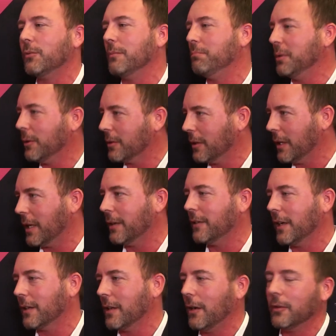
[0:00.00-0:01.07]
We built a lot of
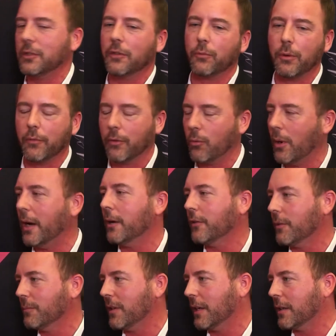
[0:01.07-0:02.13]
technologies. We've acquired
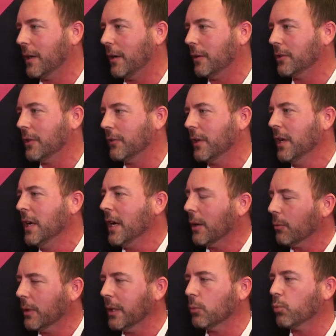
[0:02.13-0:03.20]
some technologies,
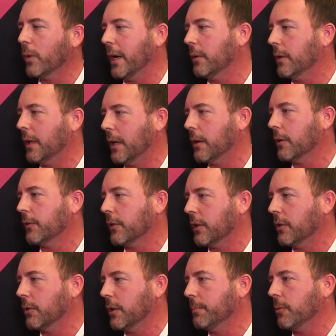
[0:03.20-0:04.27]
and really rounded out our
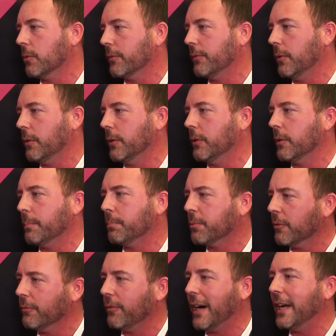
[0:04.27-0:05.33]
security portfolio to
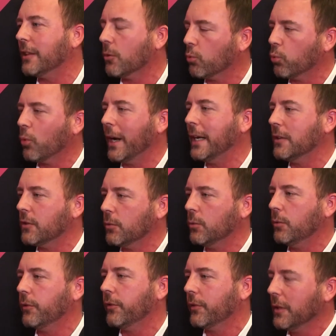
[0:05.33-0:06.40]
provide the right
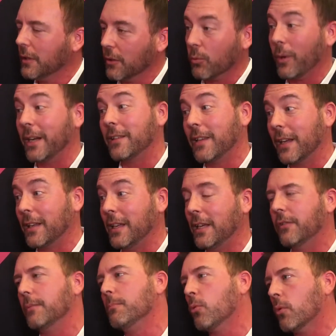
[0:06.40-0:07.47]
tools, the right
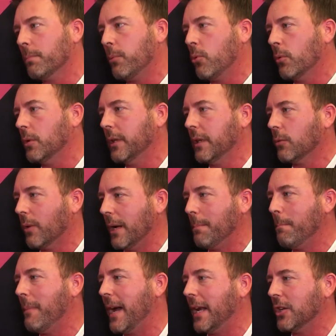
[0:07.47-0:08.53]
techniques, and more importantly, the right
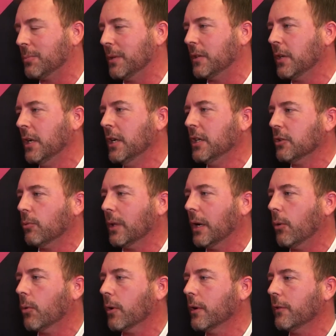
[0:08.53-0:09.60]
management to
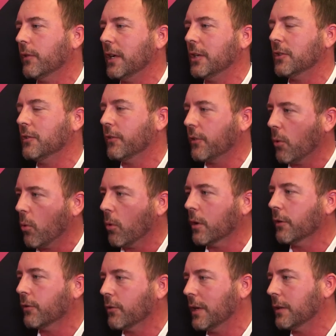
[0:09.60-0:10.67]
allow organizations to
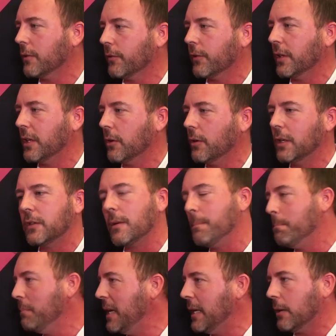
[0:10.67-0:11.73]
orchestrate their security to
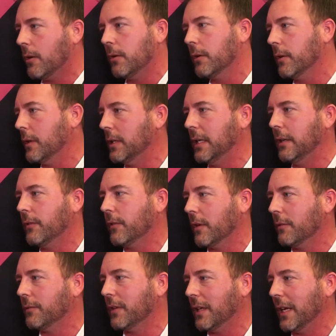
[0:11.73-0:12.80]
meet all the needs
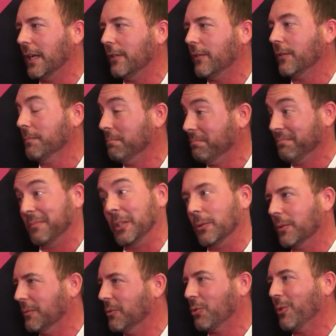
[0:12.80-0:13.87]
of today's you
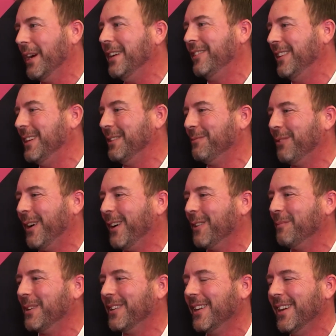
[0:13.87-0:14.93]
know crazy
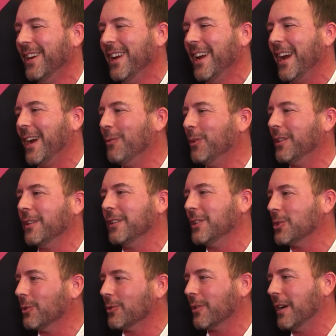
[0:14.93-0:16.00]
environment. Right. And with the
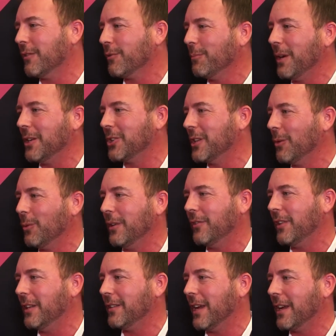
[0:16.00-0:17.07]
digital transformation that we
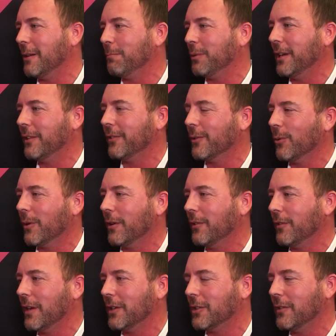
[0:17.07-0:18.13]
see taking place in
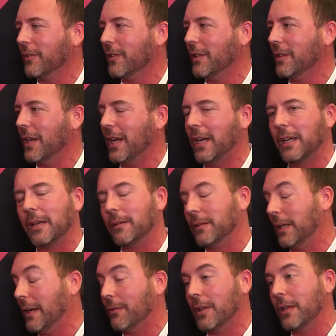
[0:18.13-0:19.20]
organizations today, you know,
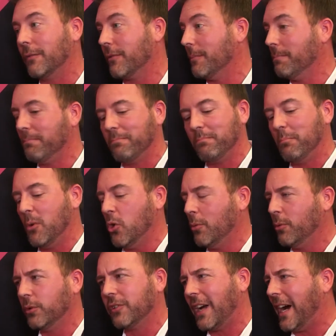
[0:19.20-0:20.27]
everything from
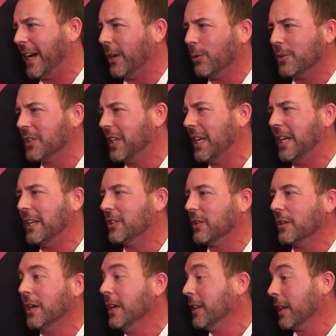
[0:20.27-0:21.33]
mobile to IoT
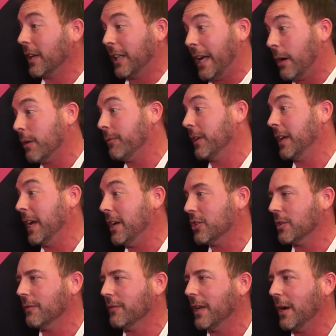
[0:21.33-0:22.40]
to the
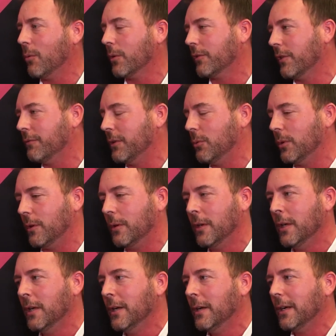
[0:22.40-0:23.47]
cloudification of networks, if you will, mm
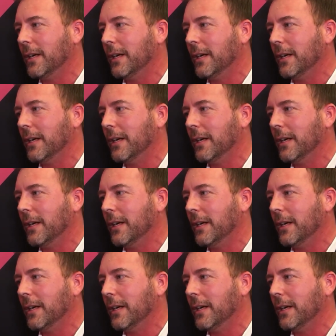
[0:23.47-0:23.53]
-hmm.